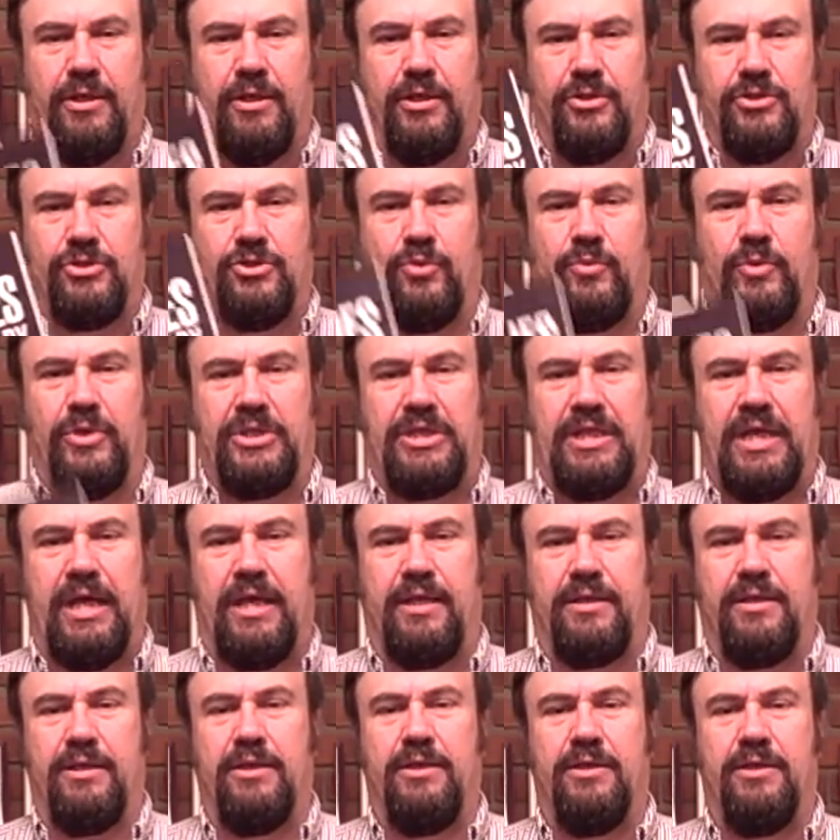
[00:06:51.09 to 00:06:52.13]
So with
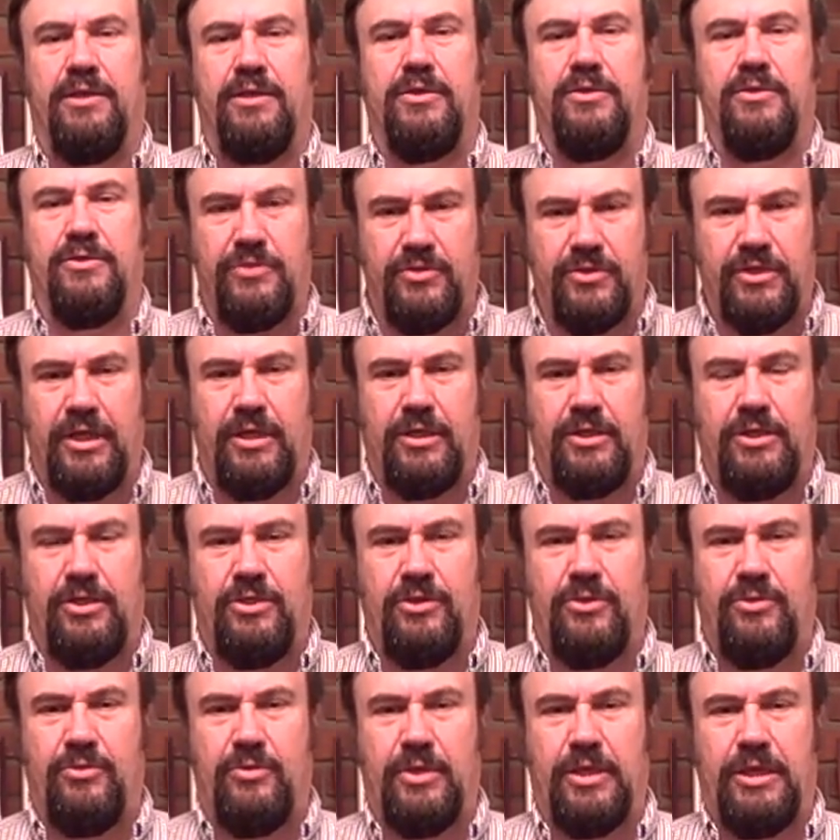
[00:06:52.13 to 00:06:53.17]
that, thank
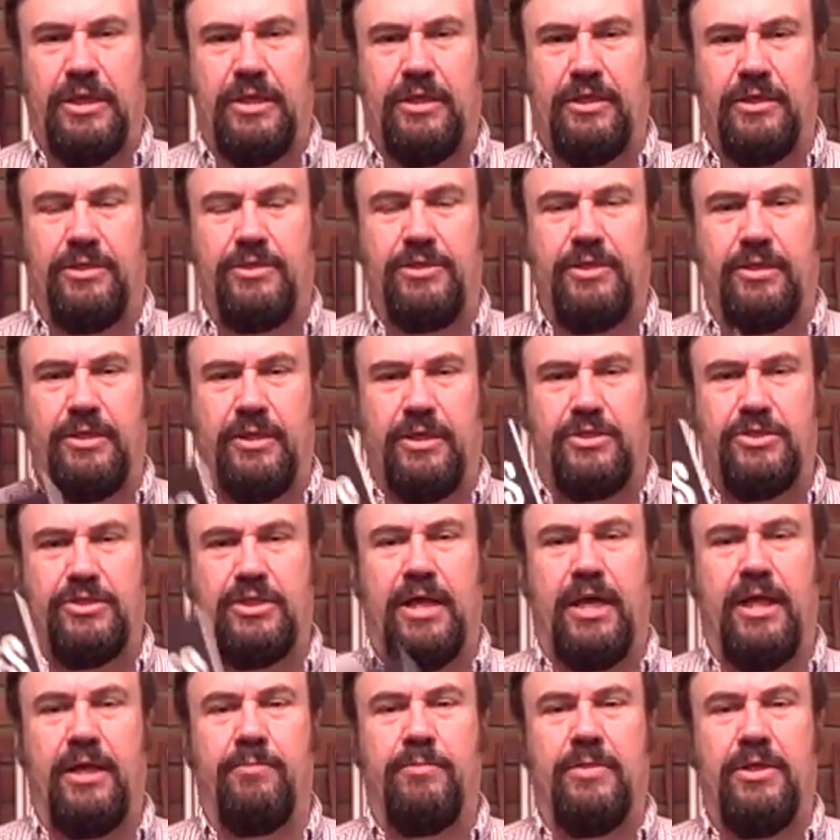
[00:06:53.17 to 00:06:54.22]
you, and until next
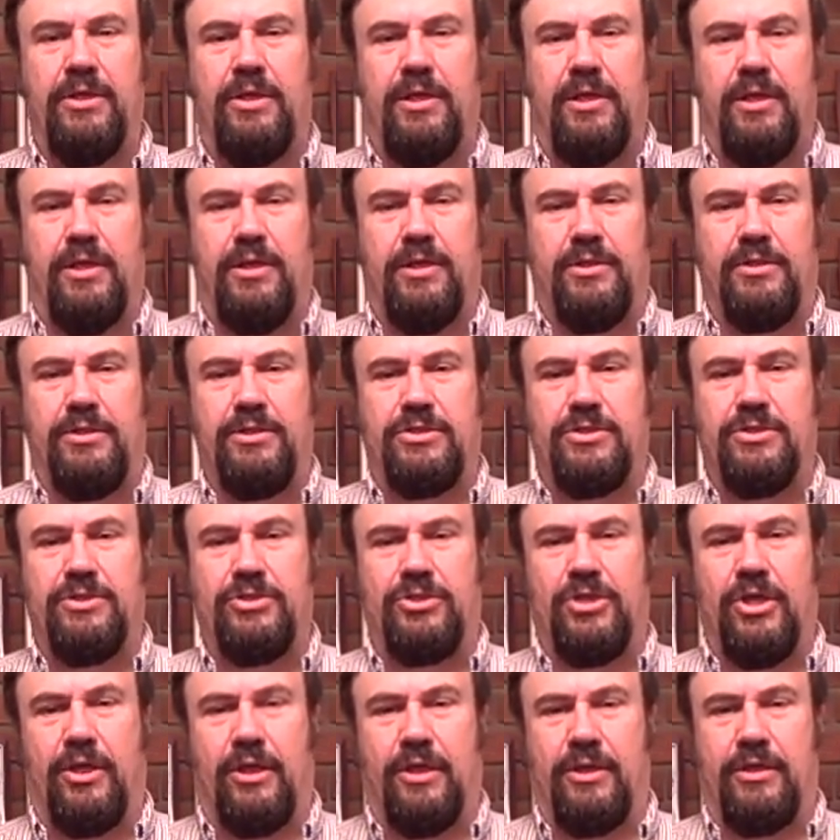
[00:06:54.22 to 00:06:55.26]
time, this is
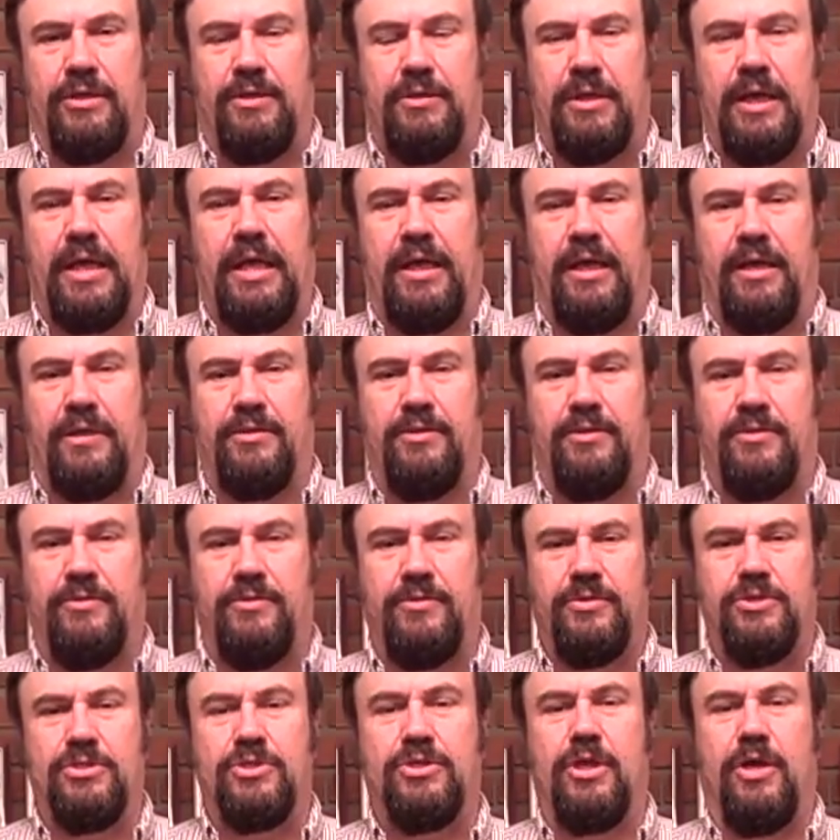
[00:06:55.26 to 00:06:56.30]
Doug at
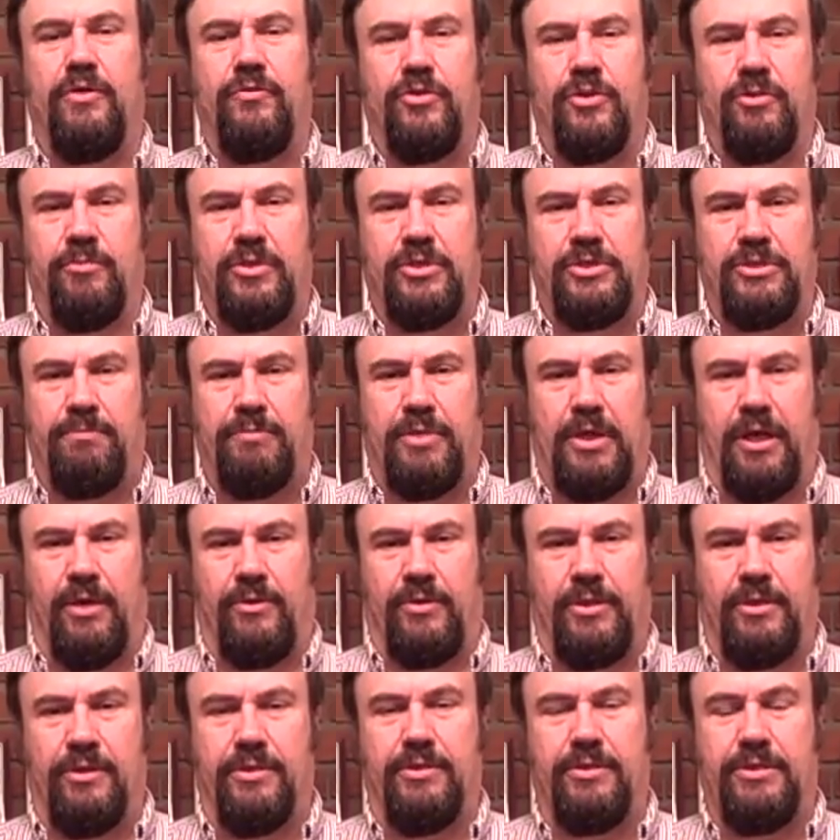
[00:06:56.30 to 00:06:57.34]

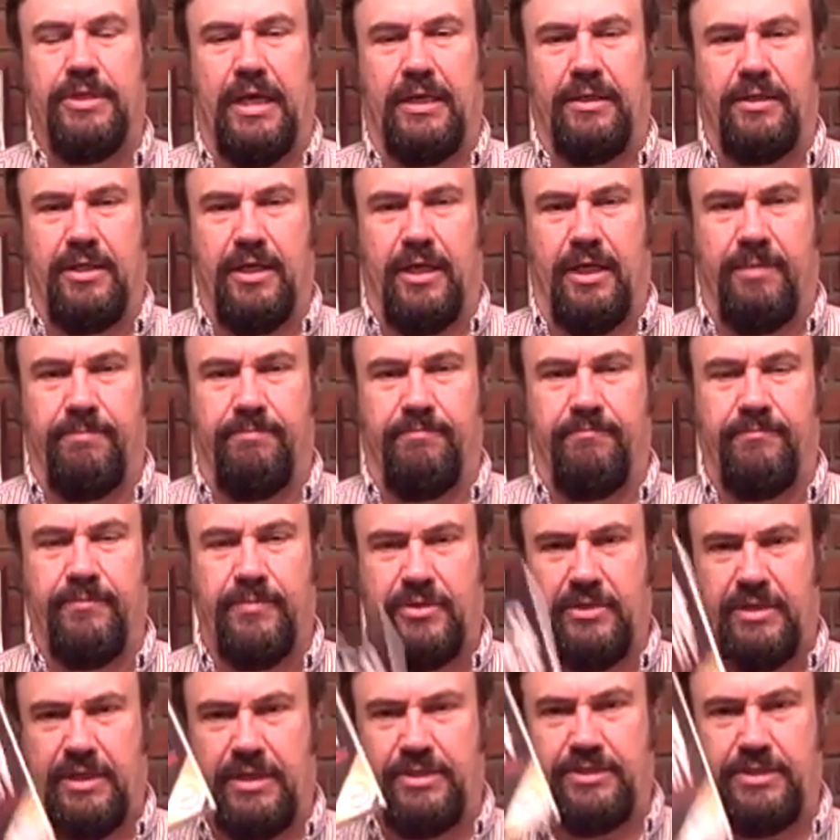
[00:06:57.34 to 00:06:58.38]
discoveryourmissingpower.com.
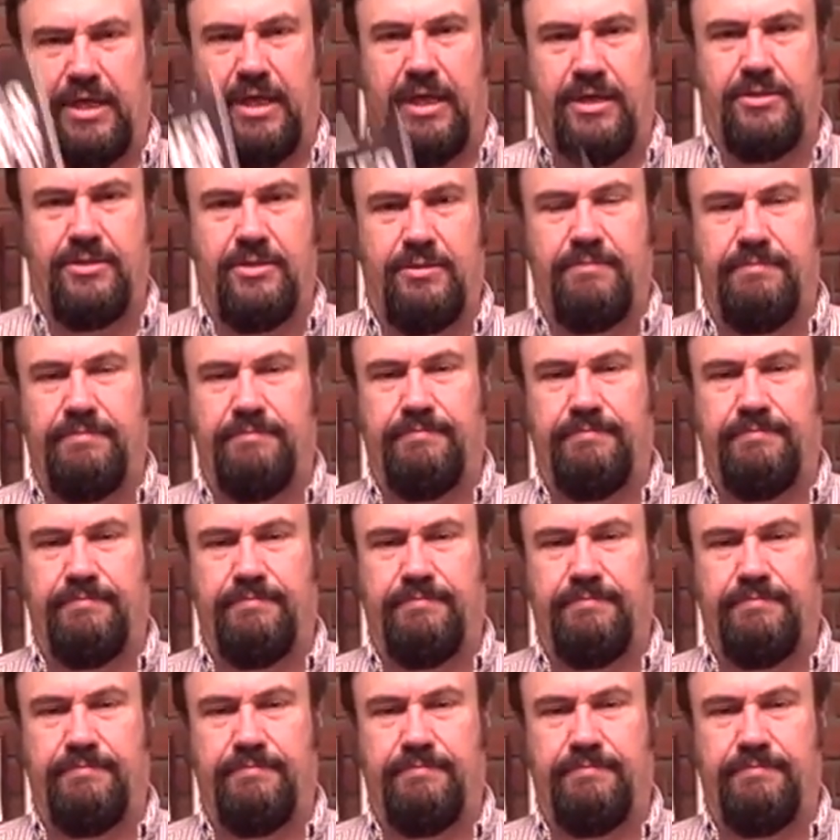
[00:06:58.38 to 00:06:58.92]
Thanks, guys.